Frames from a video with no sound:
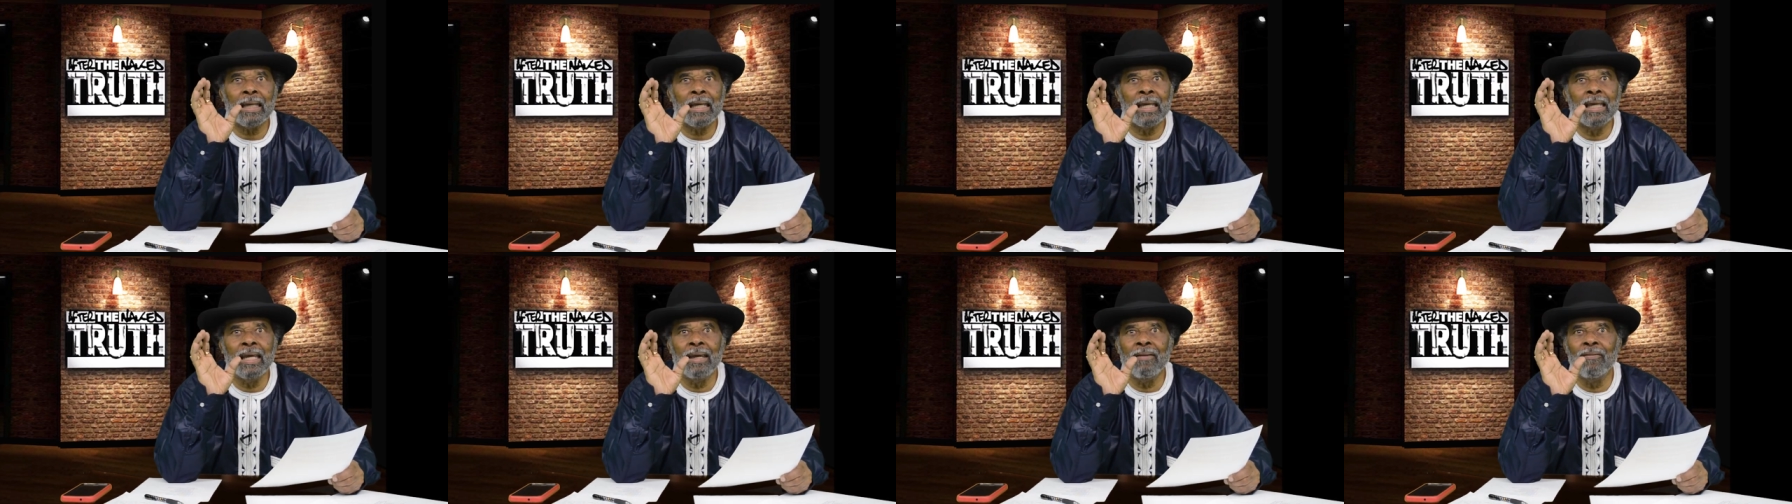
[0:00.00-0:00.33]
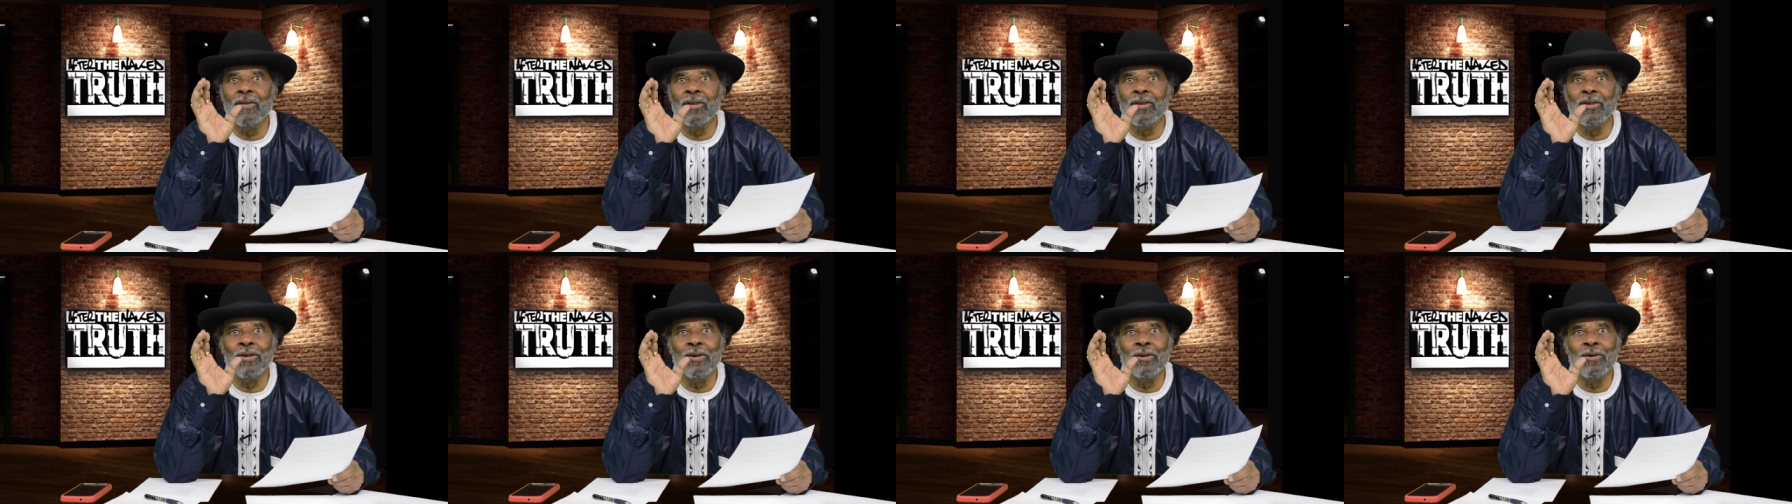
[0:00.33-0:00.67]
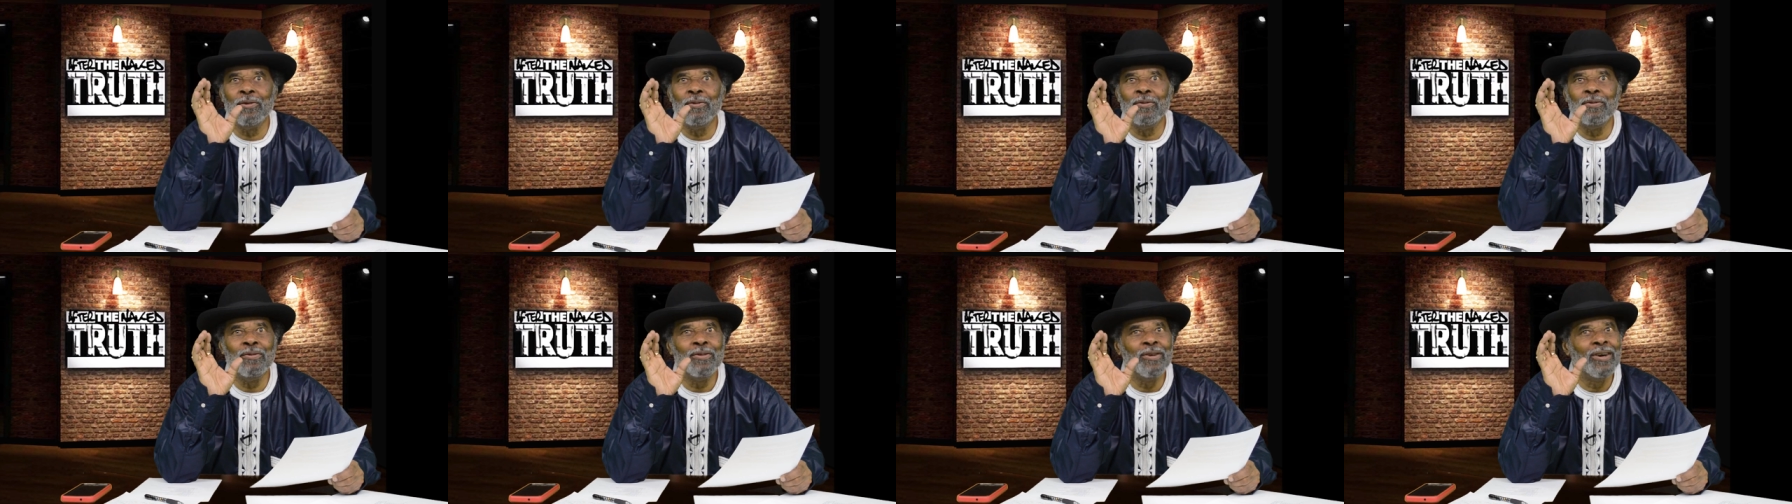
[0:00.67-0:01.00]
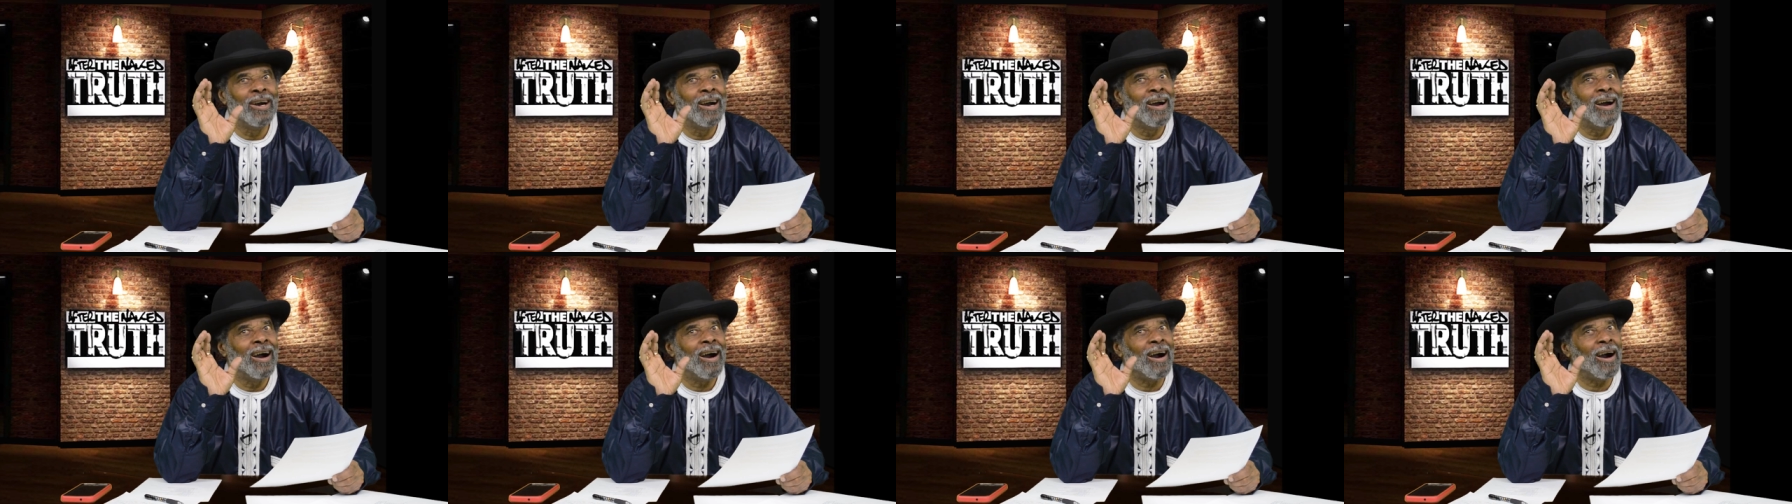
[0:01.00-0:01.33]
giving you
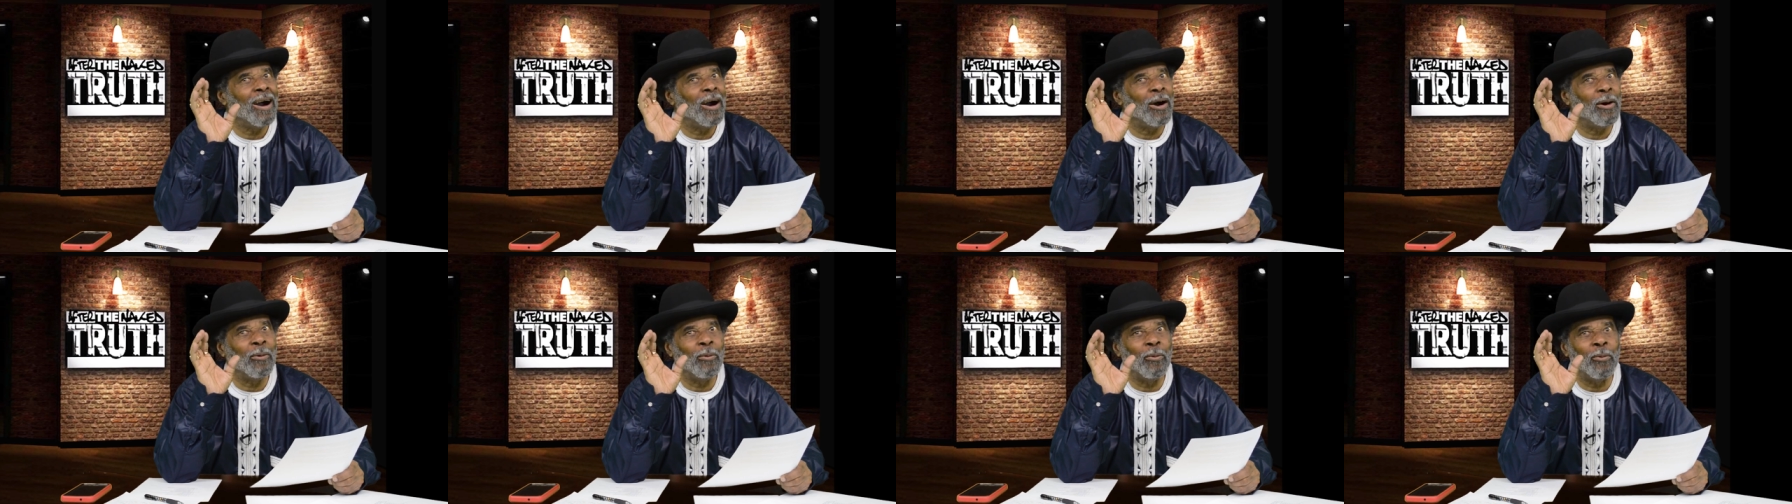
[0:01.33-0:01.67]
a